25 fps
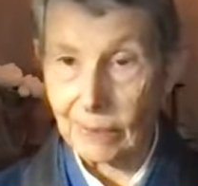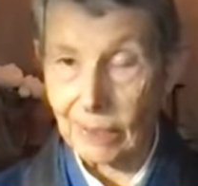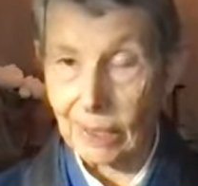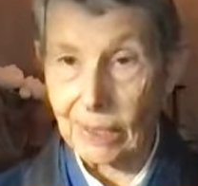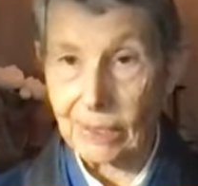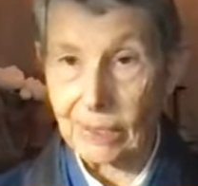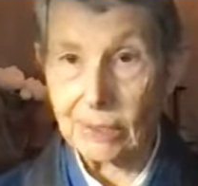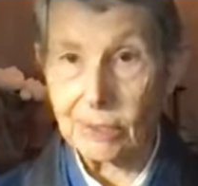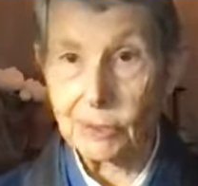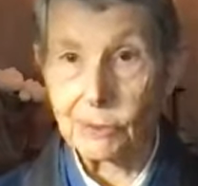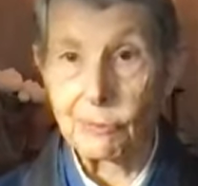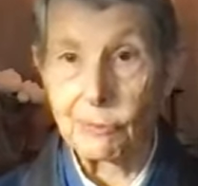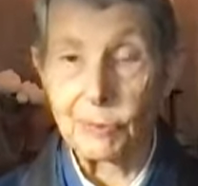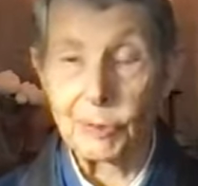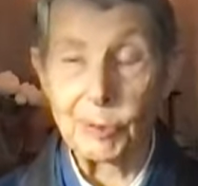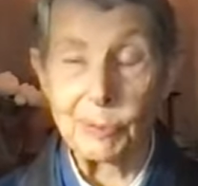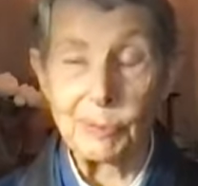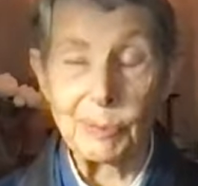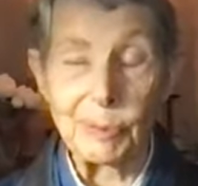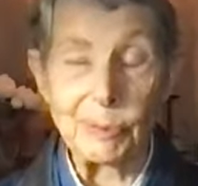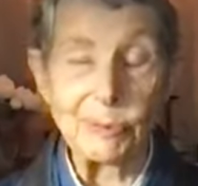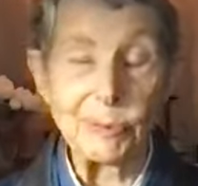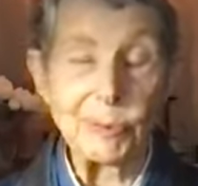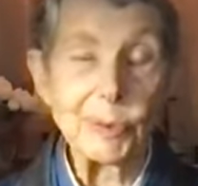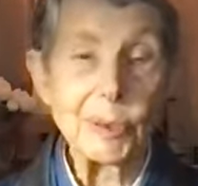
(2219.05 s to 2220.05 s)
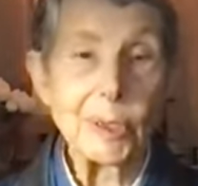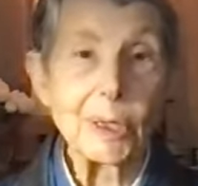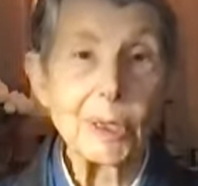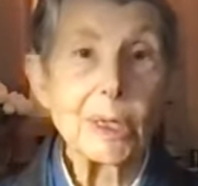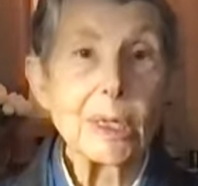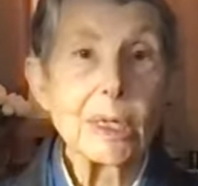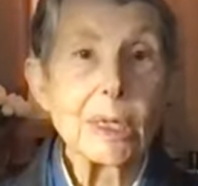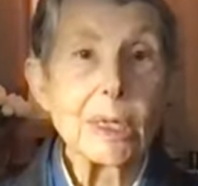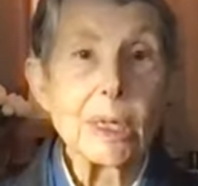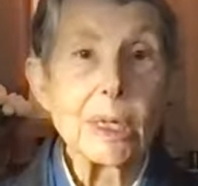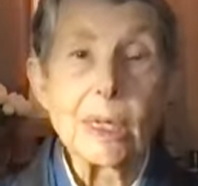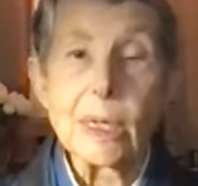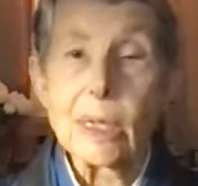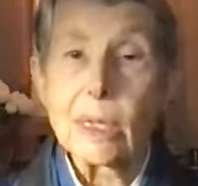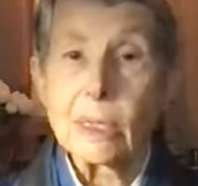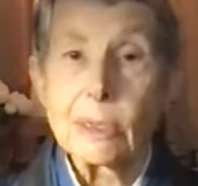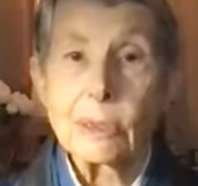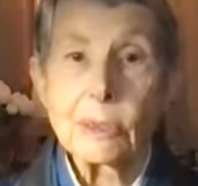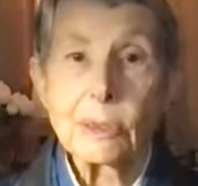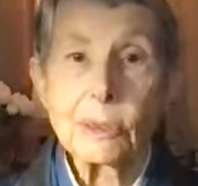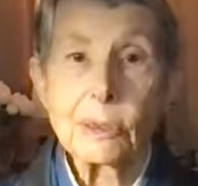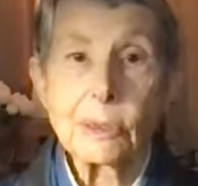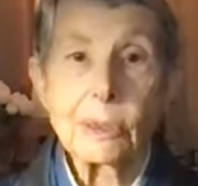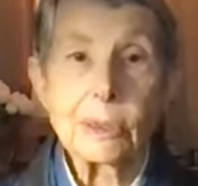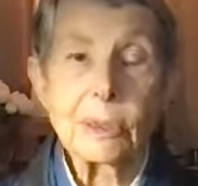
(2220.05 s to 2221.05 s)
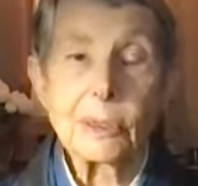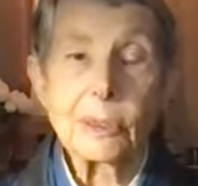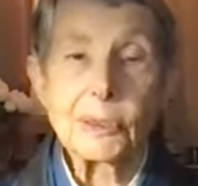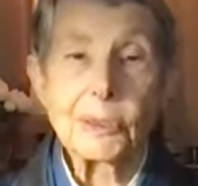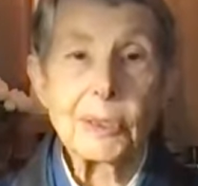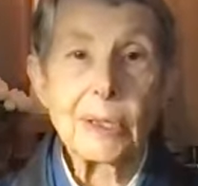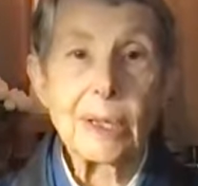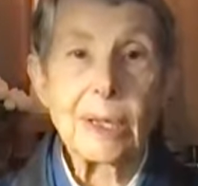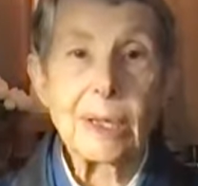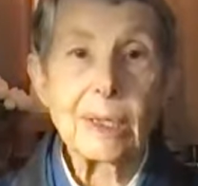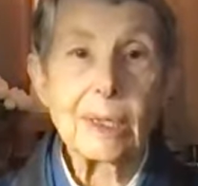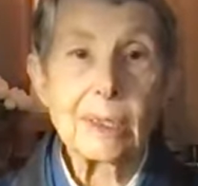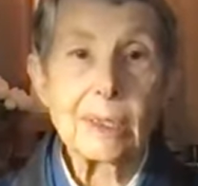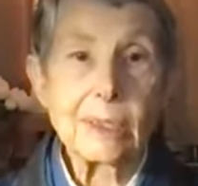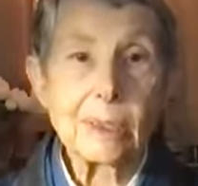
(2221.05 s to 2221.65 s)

as you've heard before, there's like a